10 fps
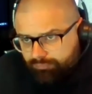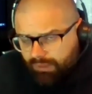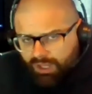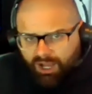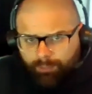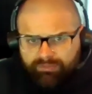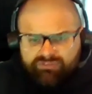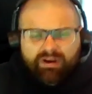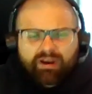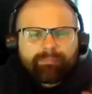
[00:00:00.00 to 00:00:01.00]
Um,
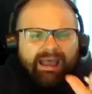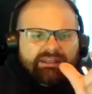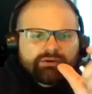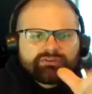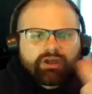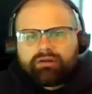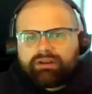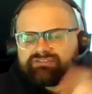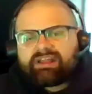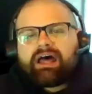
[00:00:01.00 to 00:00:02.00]
it's very minute, though, and
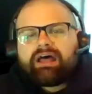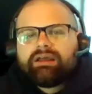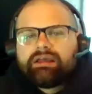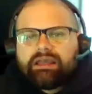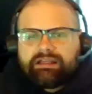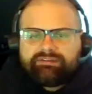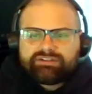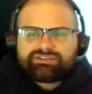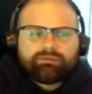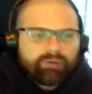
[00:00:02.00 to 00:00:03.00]
it's not an
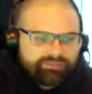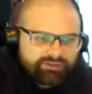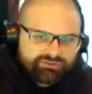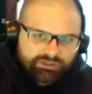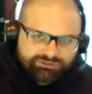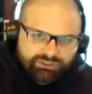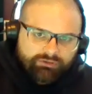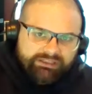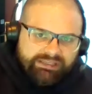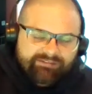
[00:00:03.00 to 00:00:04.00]
additional monthly charge. You
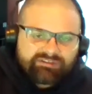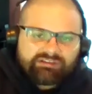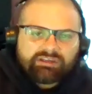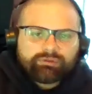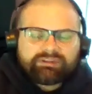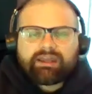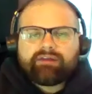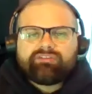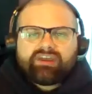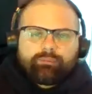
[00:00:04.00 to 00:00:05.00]
only have to deal with that
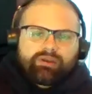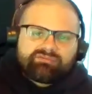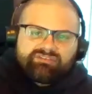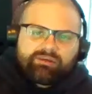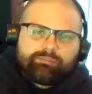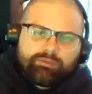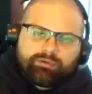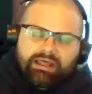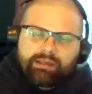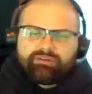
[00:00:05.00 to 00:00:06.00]
every time we have to send
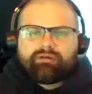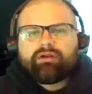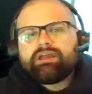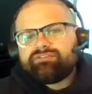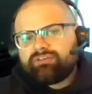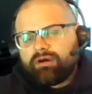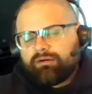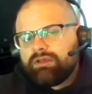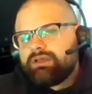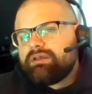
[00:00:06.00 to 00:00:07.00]
people out there, right?
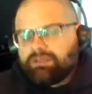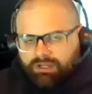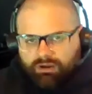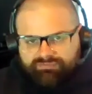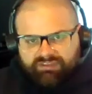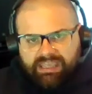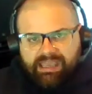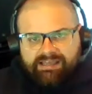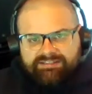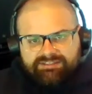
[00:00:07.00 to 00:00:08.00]
So, you know, if the
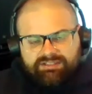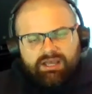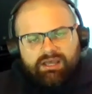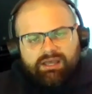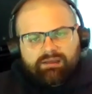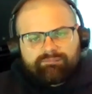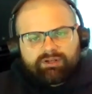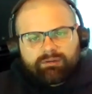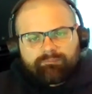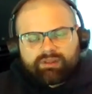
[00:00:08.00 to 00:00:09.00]
gas, uh,
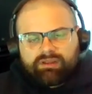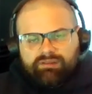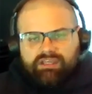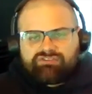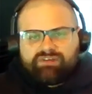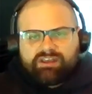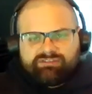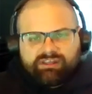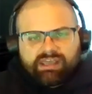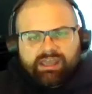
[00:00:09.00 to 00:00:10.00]
you know, the H V A
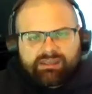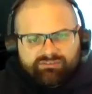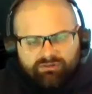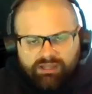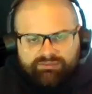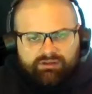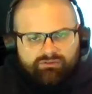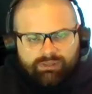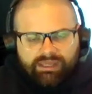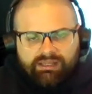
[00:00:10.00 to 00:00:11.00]
C guy has to go out there
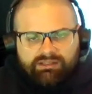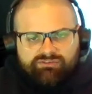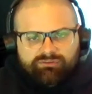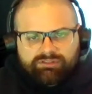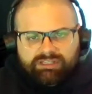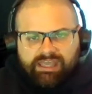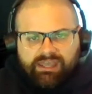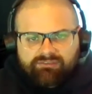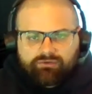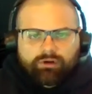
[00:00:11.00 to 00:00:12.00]
because we got an issue with the
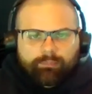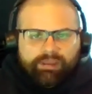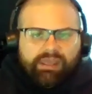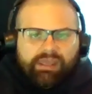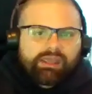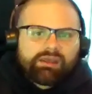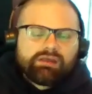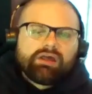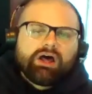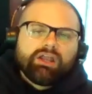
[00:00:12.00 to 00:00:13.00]
gas, you're going to pay
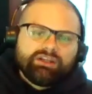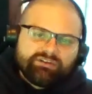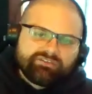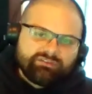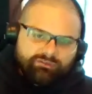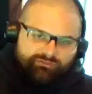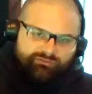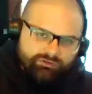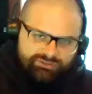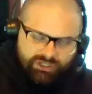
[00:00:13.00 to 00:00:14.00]
an additional
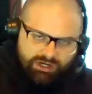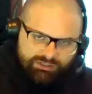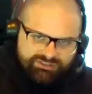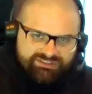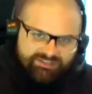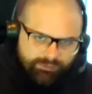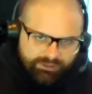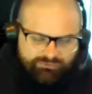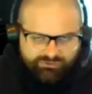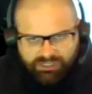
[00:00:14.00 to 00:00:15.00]
surcharge that
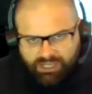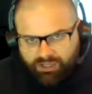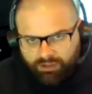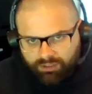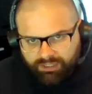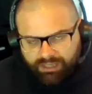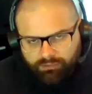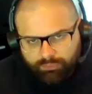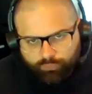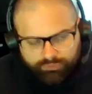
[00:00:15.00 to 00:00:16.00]
somebody who's in Cuyahoga
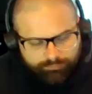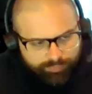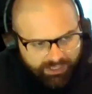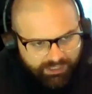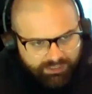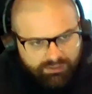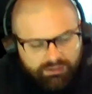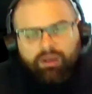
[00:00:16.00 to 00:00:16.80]
County wouldn't pay.